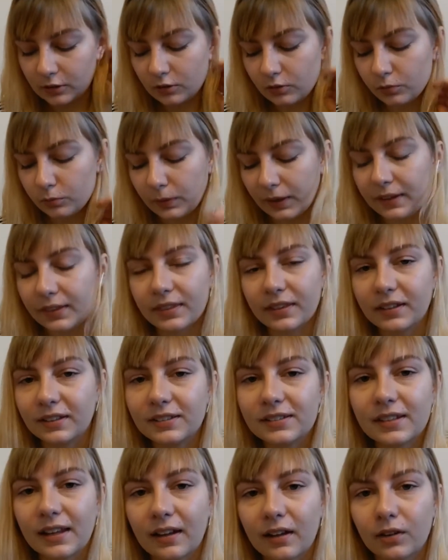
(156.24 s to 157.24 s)
write things
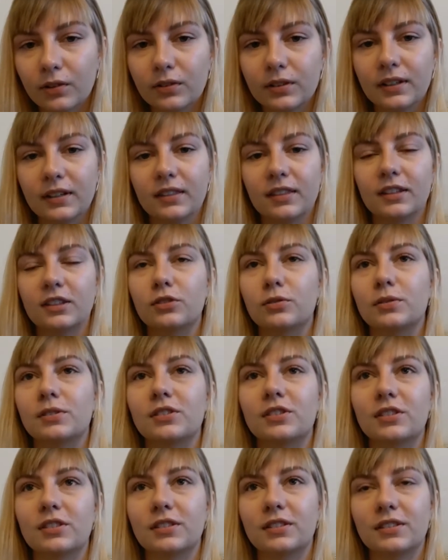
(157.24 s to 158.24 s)
down, and this was
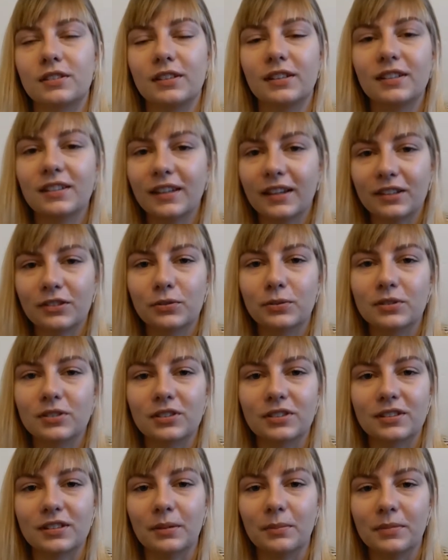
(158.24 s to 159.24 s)
just, the index was
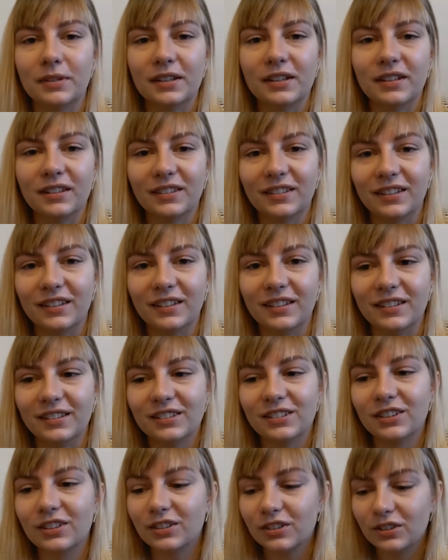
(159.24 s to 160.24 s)
just something that
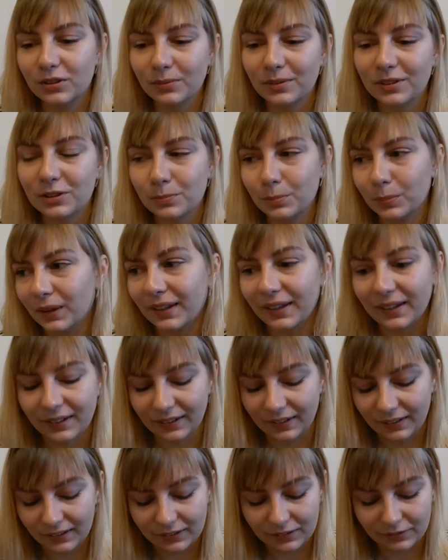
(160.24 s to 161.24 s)
took too much
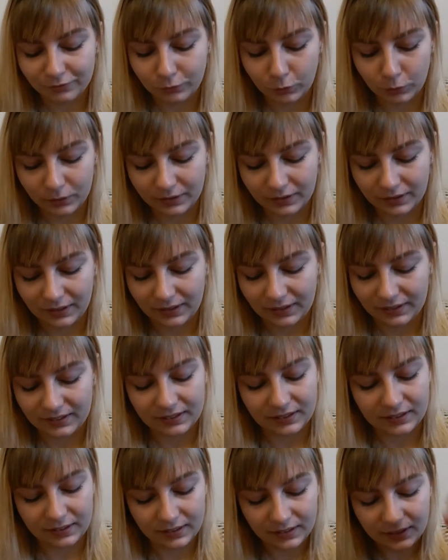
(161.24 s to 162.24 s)
planning and forethought,
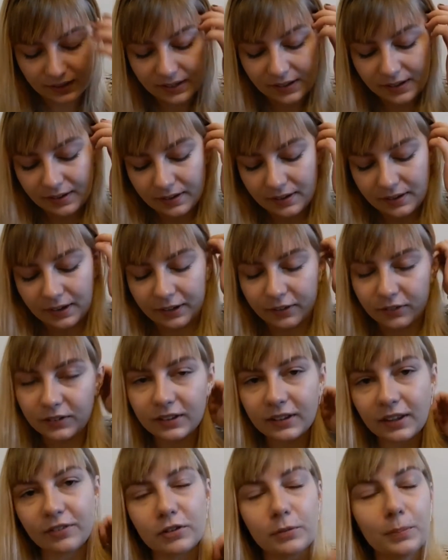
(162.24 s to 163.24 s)
and I only
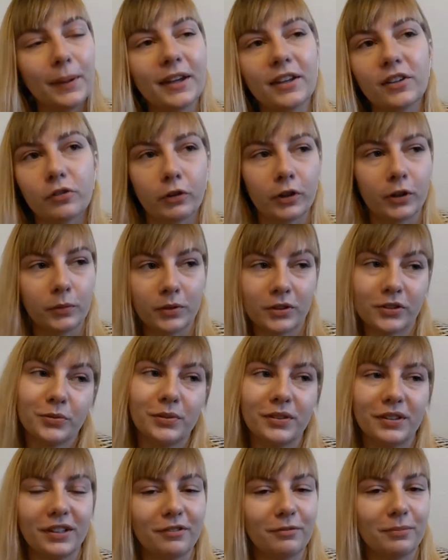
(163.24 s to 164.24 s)
left a page for it, which
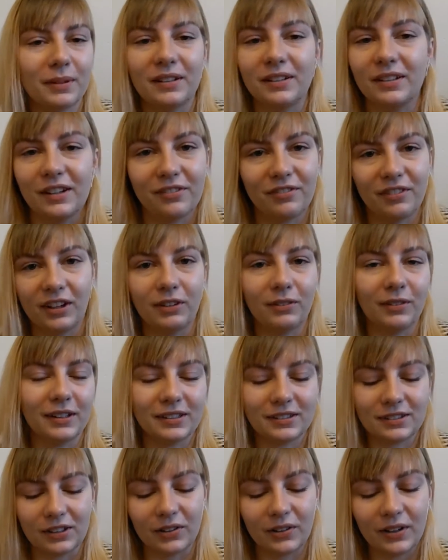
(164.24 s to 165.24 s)
wouldn't have been enough anyway,
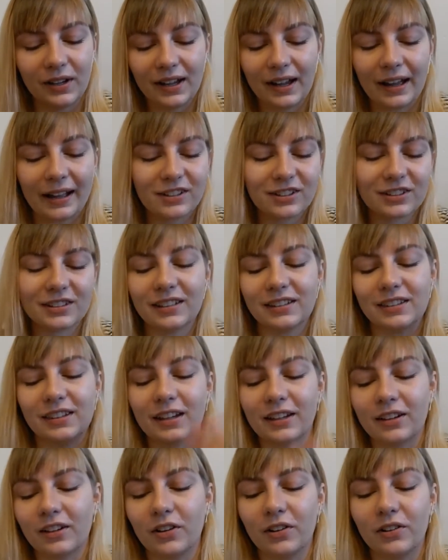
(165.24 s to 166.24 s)
so I just let
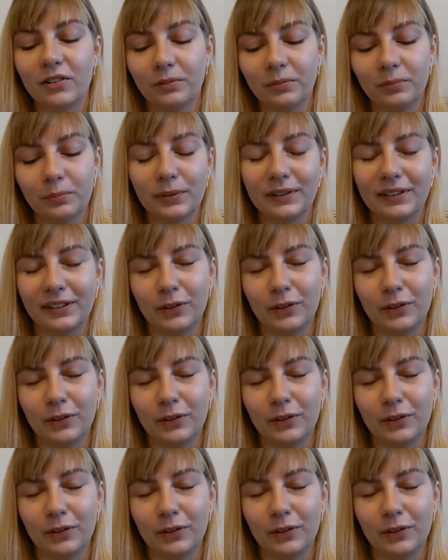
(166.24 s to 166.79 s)
that go pretty